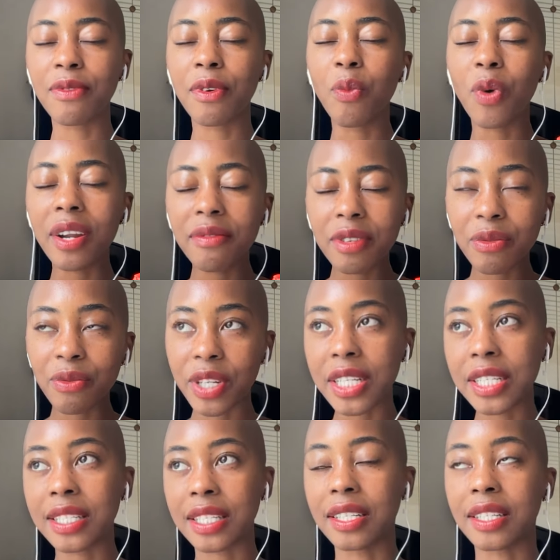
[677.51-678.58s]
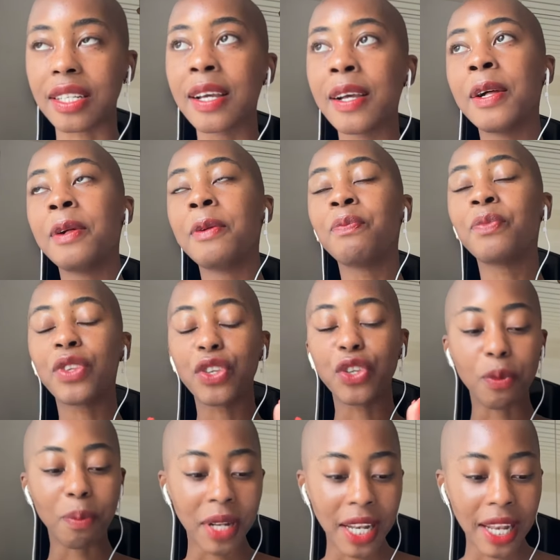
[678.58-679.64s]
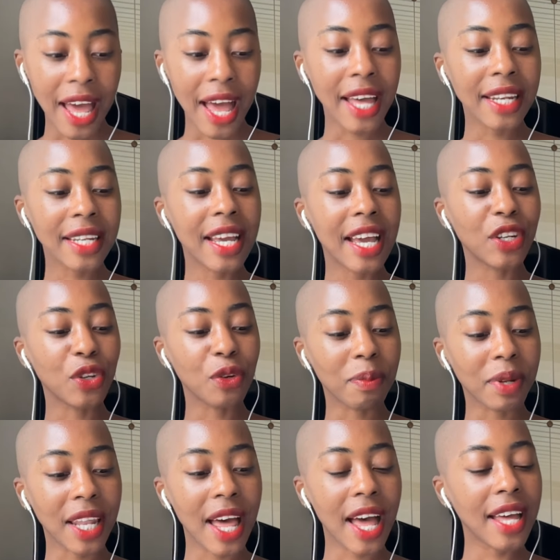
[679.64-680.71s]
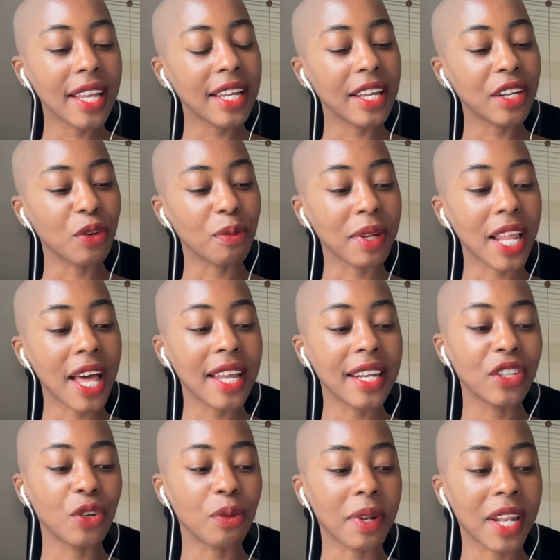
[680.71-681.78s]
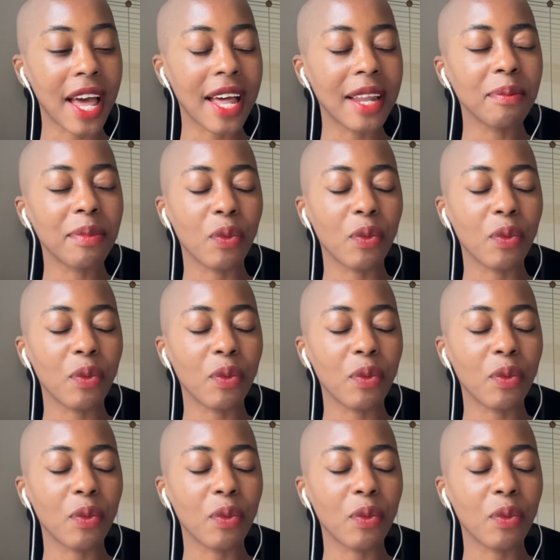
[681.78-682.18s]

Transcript: For whatever reason, you plan and you plan and you plan and you plan.